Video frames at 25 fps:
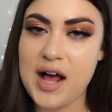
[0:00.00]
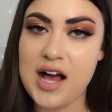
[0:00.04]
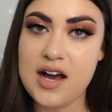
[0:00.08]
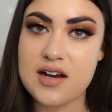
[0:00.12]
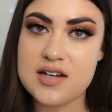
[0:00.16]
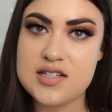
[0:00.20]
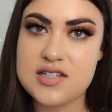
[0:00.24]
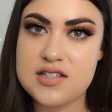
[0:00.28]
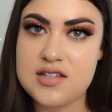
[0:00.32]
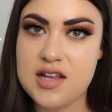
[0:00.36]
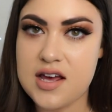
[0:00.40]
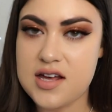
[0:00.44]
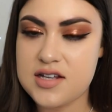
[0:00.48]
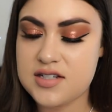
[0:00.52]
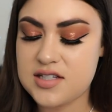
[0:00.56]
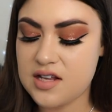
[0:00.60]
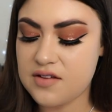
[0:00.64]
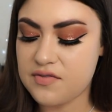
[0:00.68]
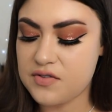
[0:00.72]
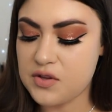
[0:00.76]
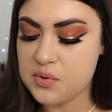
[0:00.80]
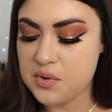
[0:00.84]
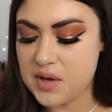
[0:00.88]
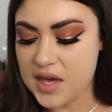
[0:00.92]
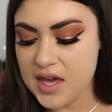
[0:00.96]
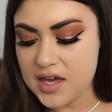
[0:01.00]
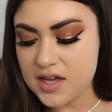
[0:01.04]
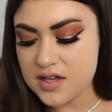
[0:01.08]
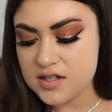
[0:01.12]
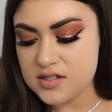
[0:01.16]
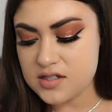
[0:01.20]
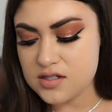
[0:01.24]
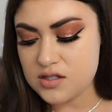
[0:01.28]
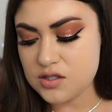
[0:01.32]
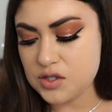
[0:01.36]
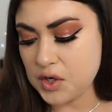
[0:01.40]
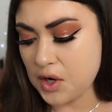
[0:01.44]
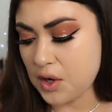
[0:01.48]
box says, if you
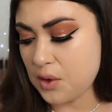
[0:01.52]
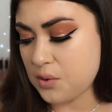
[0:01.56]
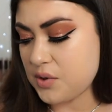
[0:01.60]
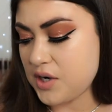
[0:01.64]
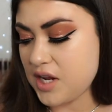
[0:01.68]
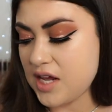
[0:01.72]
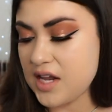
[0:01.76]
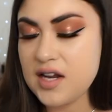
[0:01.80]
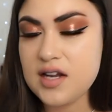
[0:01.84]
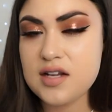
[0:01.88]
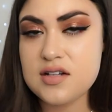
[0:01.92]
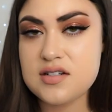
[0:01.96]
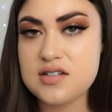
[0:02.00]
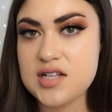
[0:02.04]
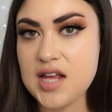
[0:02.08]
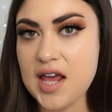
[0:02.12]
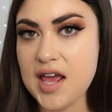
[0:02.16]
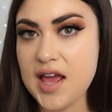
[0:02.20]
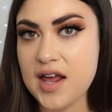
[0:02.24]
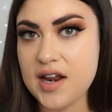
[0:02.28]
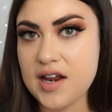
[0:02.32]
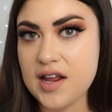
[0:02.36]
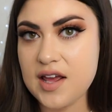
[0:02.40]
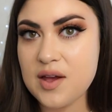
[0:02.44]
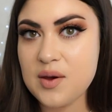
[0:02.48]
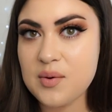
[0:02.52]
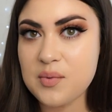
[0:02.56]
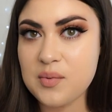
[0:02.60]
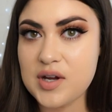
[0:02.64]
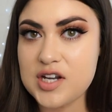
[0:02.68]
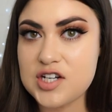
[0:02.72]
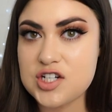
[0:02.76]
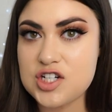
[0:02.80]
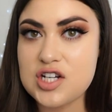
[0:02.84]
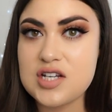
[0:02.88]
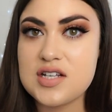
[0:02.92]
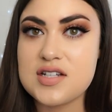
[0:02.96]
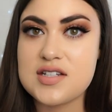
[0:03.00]
can't tone it, tan it,
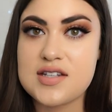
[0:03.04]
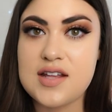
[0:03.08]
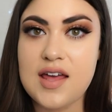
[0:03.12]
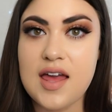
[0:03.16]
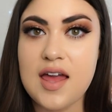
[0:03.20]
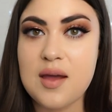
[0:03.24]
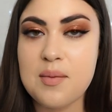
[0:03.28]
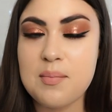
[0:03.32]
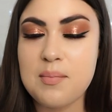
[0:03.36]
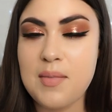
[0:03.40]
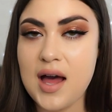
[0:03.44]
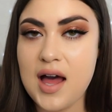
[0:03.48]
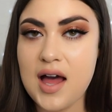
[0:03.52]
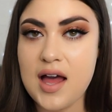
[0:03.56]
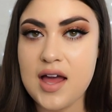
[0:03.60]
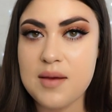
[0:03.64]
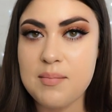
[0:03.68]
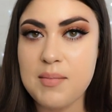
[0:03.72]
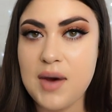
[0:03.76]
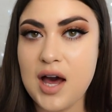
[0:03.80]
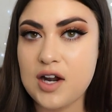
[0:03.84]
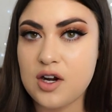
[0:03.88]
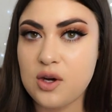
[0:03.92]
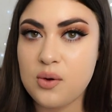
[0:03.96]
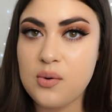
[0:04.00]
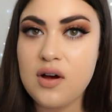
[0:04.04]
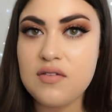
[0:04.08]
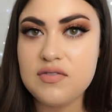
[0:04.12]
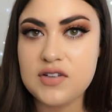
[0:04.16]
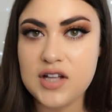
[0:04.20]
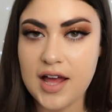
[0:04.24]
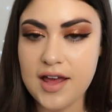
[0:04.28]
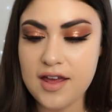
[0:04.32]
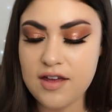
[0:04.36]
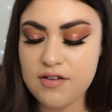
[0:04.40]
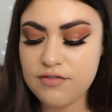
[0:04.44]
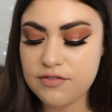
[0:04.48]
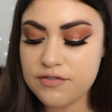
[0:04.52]
which is like my motto of
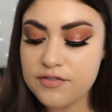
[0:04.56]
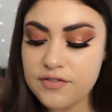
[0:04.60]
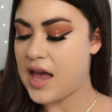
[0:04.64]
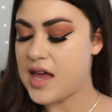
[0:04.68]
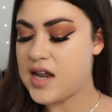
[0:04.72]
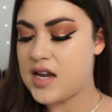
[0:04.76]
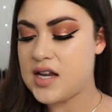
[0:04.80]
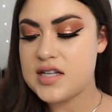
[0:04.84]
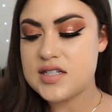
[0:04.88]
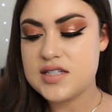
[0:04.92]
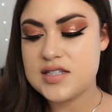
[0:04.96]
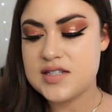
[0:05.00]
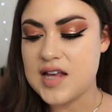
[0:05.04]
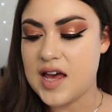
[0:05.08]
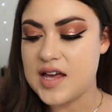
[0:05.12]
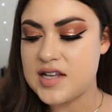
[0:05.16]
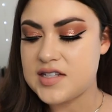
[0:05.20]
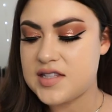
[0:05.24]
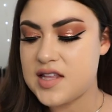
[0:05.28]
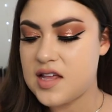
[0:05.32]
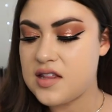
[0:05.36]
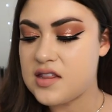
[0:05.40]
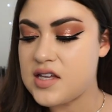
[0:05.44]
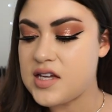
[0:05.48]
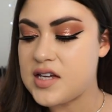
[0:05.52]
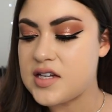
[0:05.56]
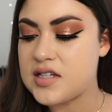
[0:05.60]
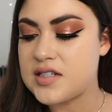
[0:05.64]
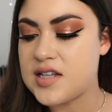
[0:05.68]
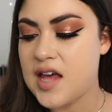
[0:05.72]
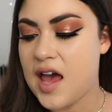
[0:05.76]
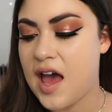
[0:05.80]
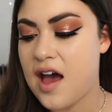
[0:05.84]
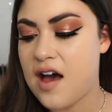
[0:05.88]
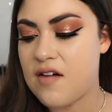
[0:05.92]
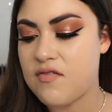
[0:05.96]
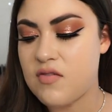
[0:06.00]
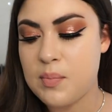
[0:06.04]
life. And it says that these
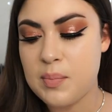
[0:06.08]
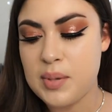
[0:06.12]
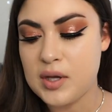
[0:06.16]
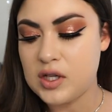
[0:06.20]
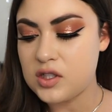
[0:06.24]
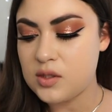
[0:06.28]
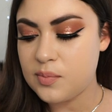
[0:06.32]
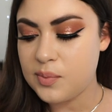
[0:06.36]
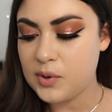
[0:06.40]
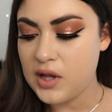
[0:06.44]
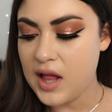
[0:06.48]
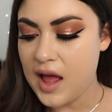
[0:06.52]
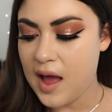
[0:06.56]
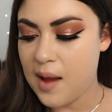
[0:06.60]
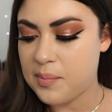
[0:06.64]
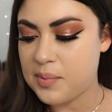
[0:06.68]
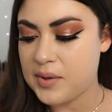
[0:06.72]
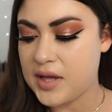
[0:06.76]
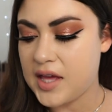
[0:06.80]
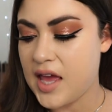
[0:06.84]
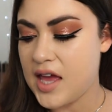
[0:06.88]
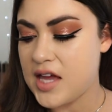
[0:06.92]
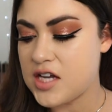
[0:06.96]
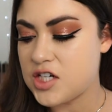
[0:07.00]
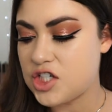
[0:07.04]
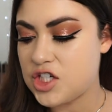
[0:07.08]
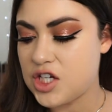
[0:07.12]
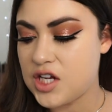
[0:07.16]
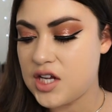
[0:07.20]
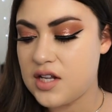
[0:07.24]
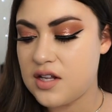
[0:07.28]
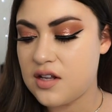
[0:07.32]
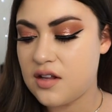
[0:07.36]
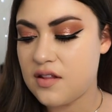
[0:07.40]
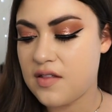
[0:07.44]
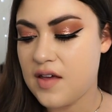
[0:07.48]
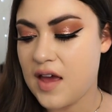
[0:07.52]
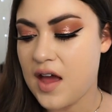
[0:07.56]
have buildable
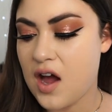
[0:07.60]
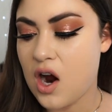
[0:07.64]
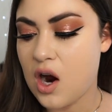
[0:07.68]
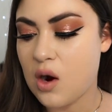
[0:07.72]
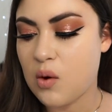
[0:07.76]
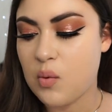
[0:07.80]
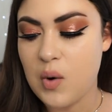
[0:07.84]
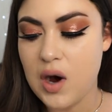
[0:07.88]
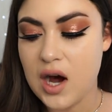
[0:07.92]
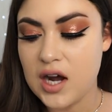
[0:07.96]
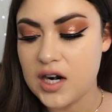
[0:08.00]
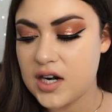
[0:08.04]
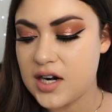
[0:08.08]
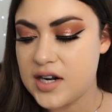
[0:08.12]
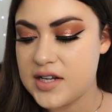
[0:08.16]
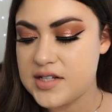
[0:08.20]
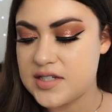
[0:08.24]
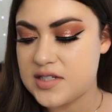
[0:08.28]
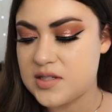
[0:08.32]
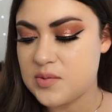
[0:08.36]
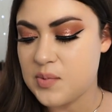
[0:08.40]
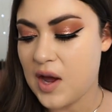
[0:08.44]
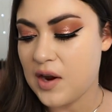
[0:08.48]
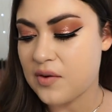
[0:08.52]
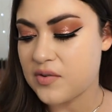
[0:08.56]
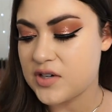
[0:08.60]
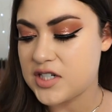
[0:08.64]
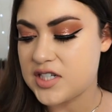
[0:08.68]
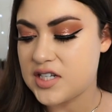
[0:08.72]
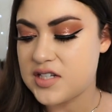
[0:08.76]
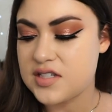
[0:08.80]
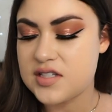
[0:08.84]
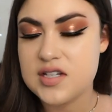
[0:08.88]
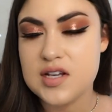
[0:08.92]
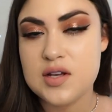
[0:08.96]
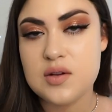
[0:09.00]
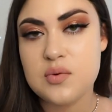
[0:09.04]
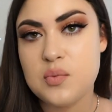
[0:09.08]
application, they are water and sweat
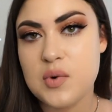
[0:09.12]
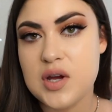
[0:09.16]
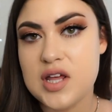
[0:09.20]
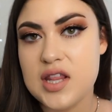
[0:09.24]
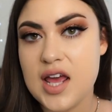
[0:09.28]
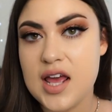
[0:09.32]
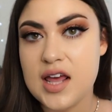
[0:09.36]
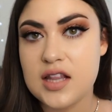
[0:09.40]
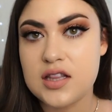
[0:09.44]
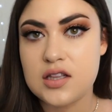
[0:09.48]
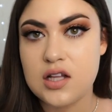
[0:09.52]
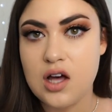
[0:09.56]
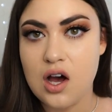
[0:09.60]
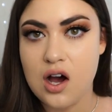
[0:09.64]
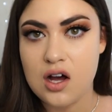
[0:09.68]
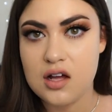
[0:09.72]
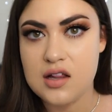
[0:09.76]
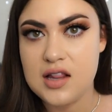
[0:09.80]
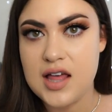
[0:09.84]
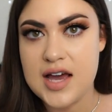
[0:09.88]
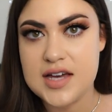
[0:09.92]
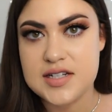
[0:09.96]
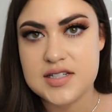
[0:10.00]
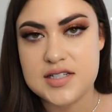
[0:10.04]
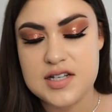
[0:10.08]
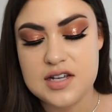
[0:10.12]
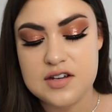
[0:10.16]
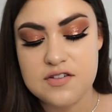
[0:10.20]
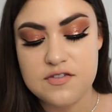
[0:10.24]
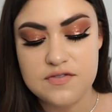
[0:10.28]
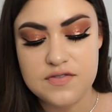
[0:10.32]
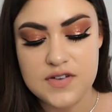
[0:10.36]
resistant with a long-lasting